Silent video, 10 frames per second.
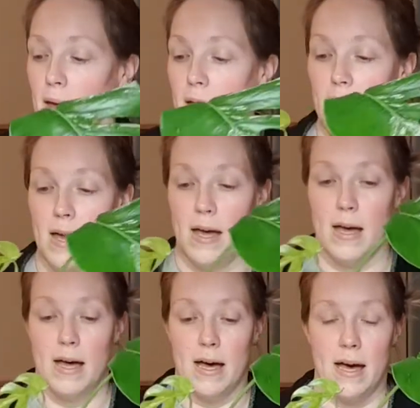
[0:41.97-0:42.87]

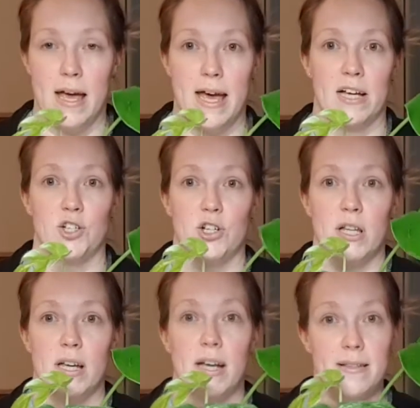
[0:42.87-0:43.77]
I
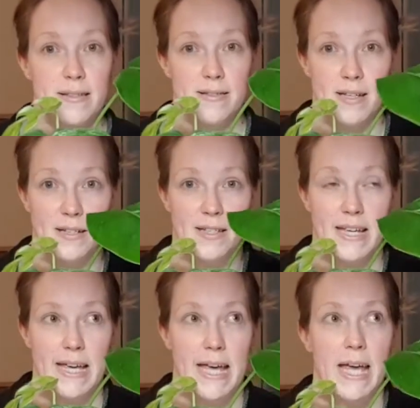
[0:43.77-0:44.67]
actually got this
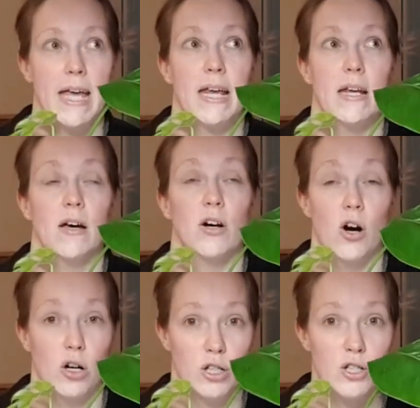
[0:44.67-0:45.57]
cutting in
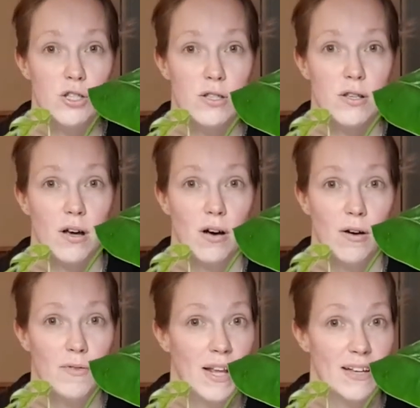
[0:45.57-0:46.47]
August
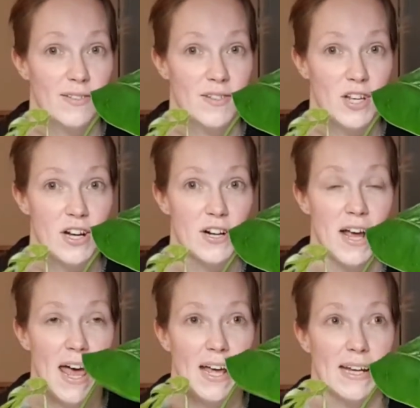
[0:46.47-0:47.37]
of last
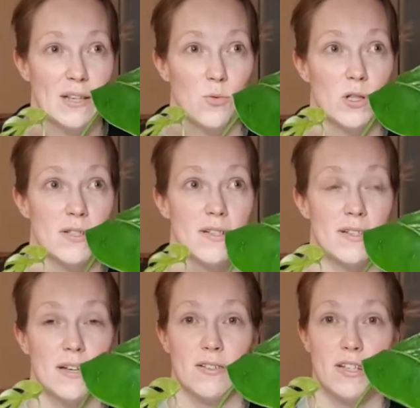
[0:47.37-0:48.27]
year, and it wasn't
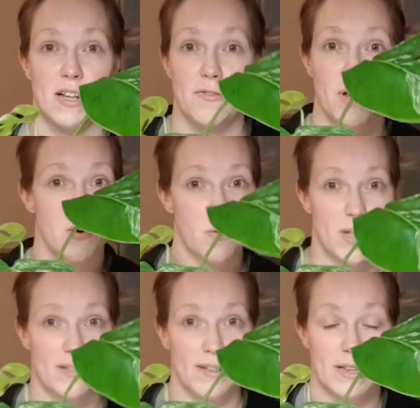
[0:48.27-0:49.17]
until very
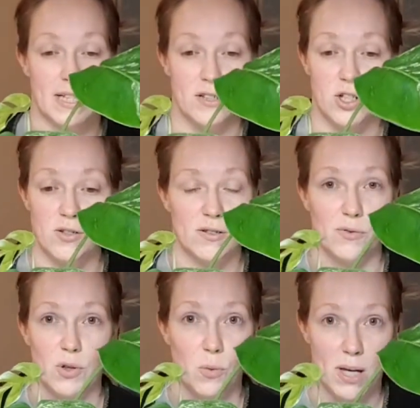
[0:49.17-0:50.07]
recently, just a
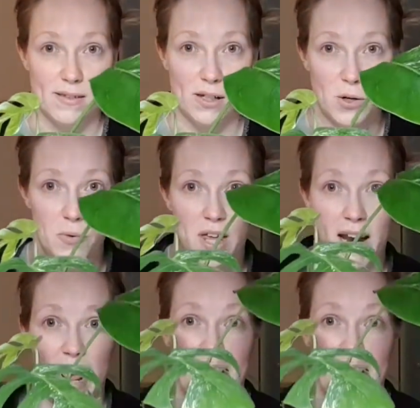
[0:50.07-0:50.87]
few weeks ago, that it